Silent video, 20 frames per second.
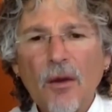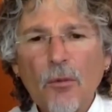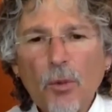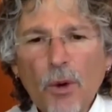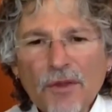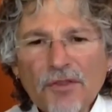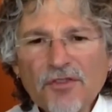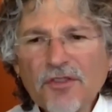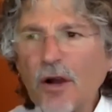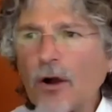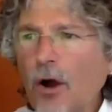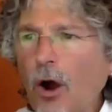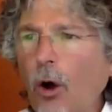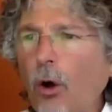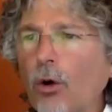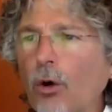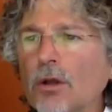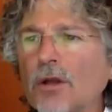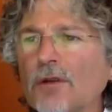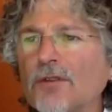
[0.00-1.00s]
with the
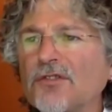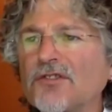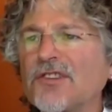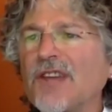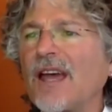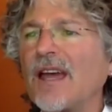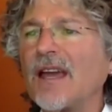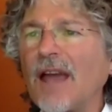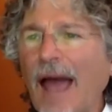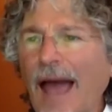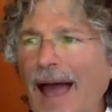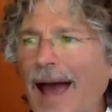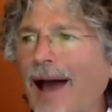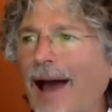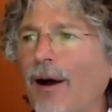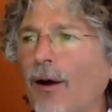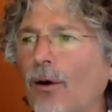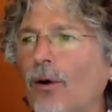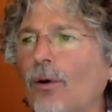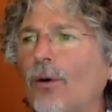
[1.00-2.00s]
goal of saying,
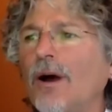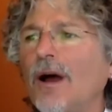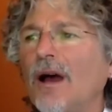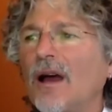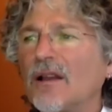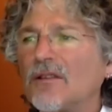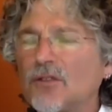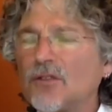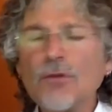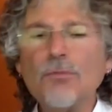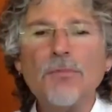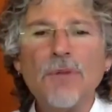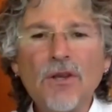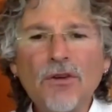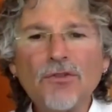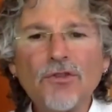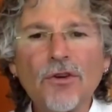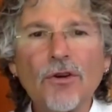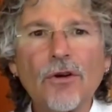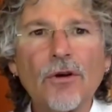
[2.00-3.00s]
how do
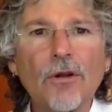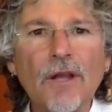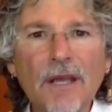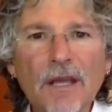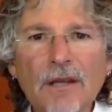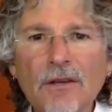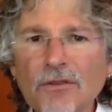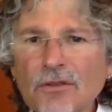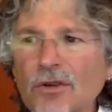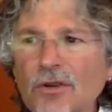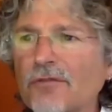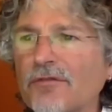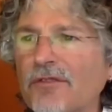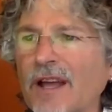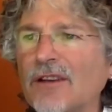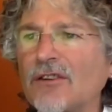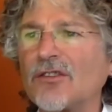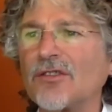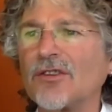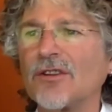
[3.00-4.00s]
musical
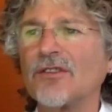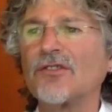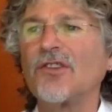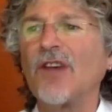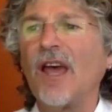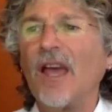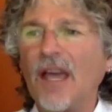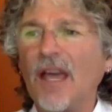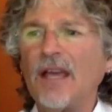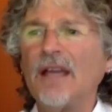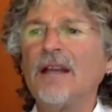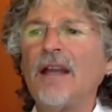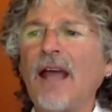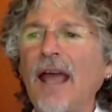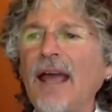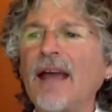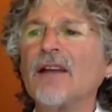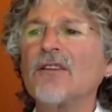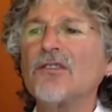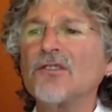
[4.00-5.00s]
interventions
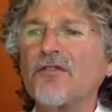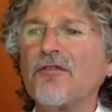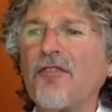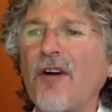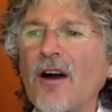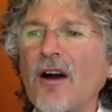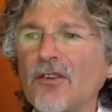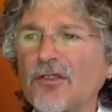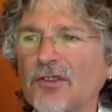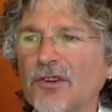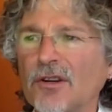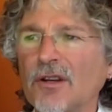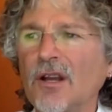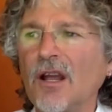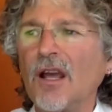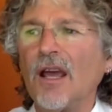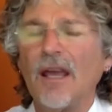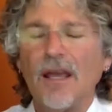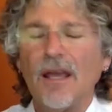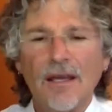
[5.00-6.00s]
enhance
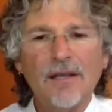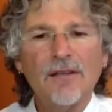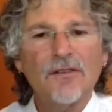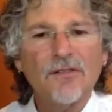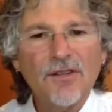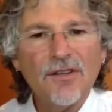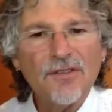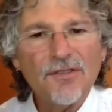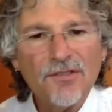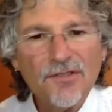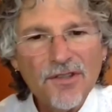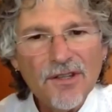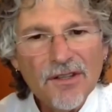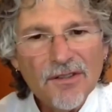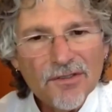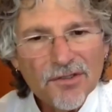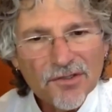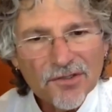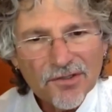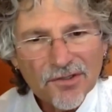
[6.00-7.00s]
function in
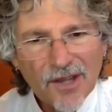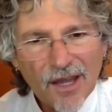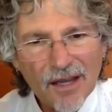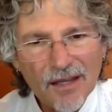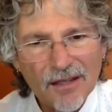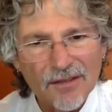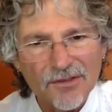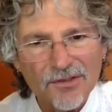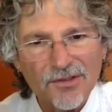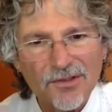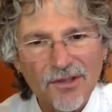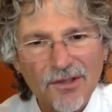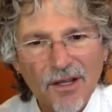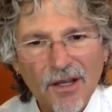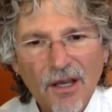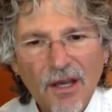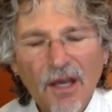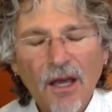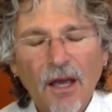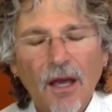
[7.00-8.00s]
disease states?
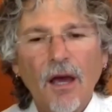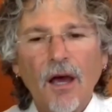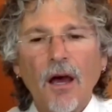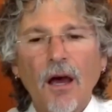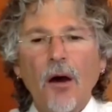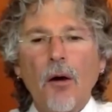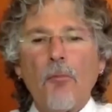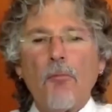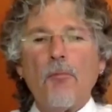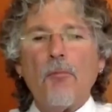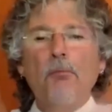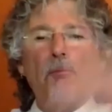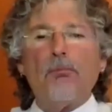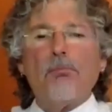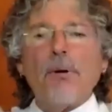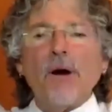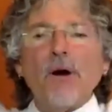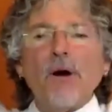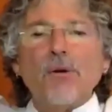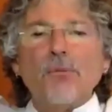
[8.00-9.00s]

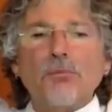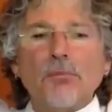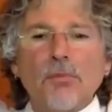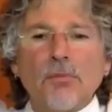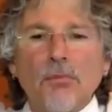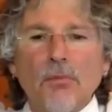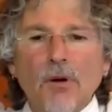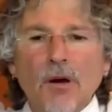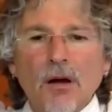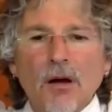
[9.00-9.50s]
Boom!